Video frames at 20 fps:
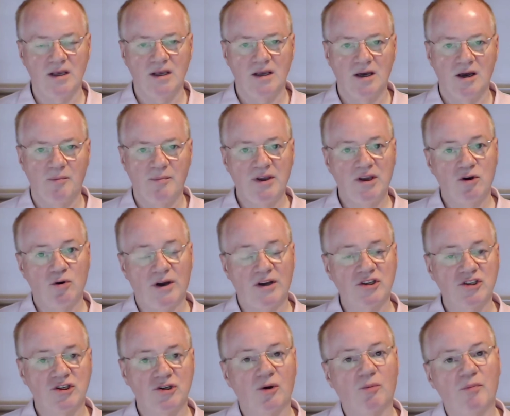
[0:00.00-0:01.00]
A big
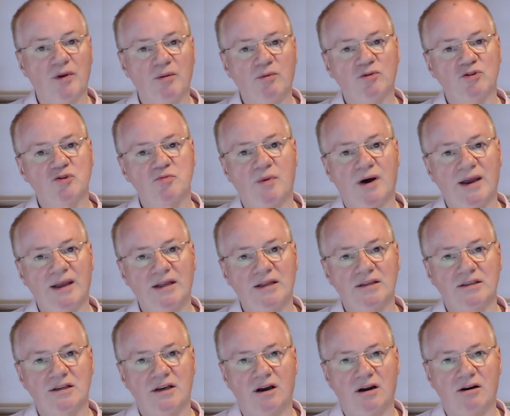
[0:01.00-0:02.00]
question on people's
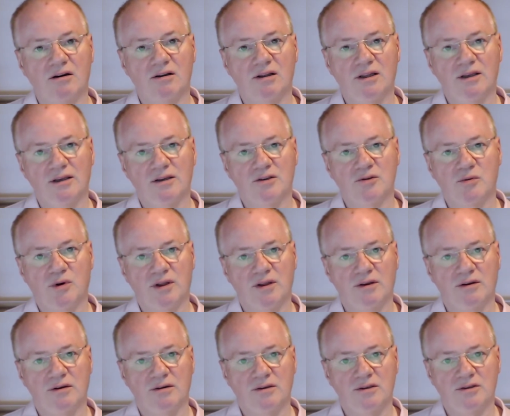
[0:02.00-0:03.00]
minds currently is
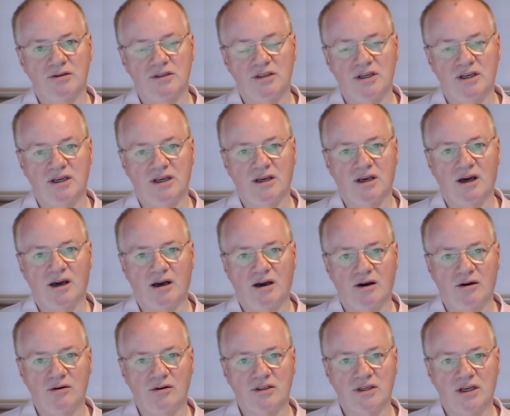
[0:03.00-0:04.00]
whether to take
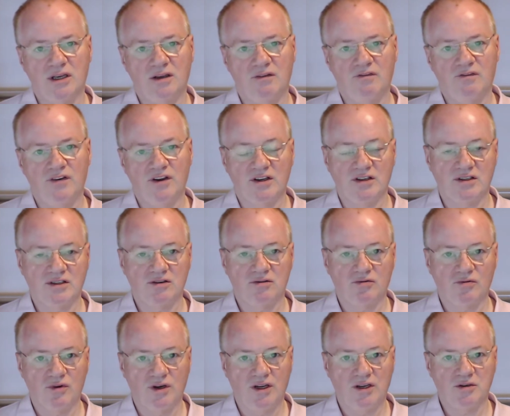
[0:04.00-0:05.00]
out a fixed
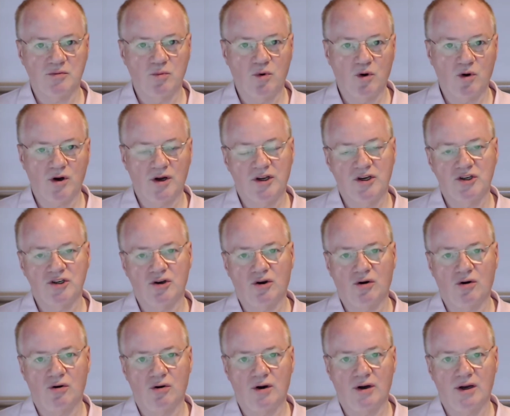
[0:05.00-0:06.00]
rate mortgage
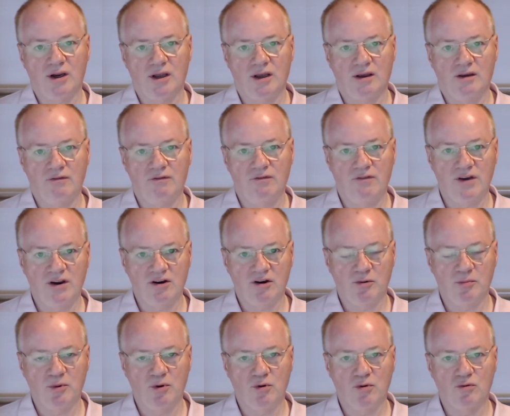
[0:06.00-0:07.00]
or a
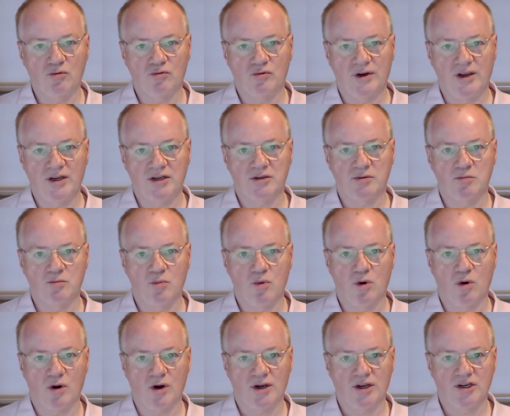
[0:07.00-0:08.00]
variable rate
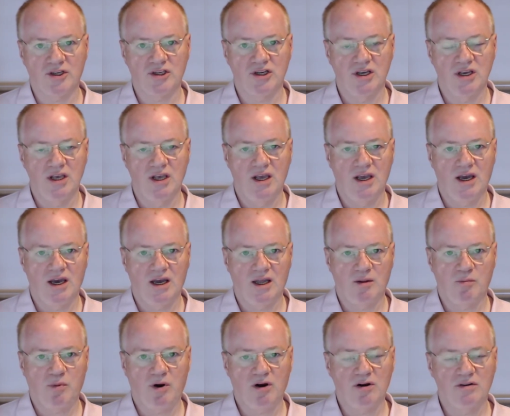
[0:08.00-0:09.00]
mortgage.
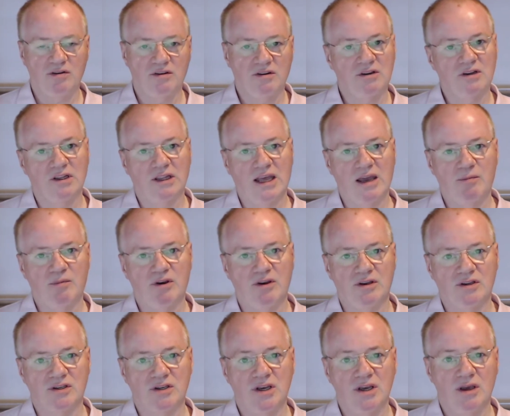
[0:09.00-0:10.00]
And part of the dilemma
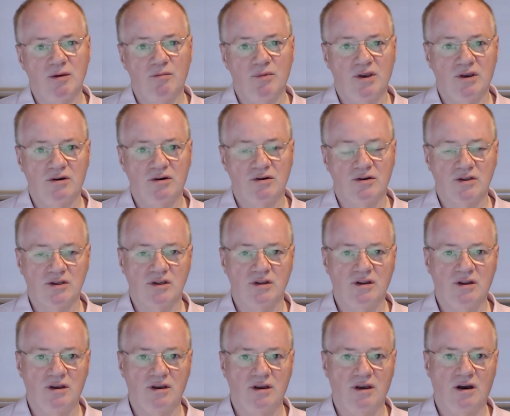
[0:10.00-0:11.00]
is because
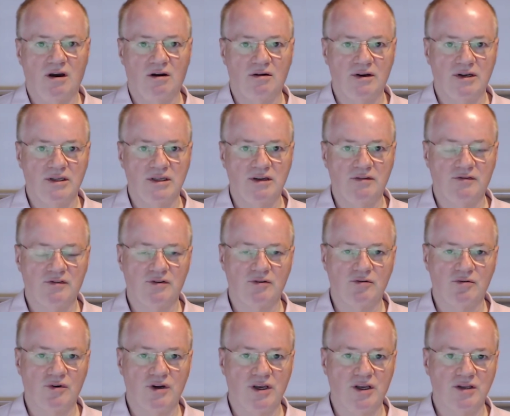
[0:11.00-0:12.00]
they are at different
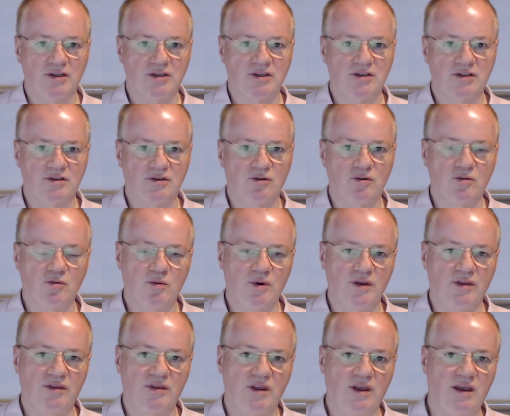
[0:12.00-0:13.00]
rates. So
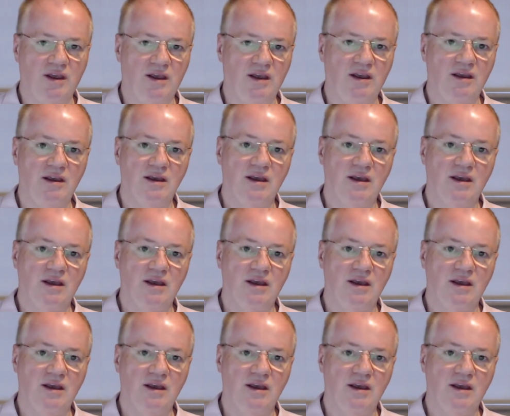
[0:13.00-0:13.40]
with a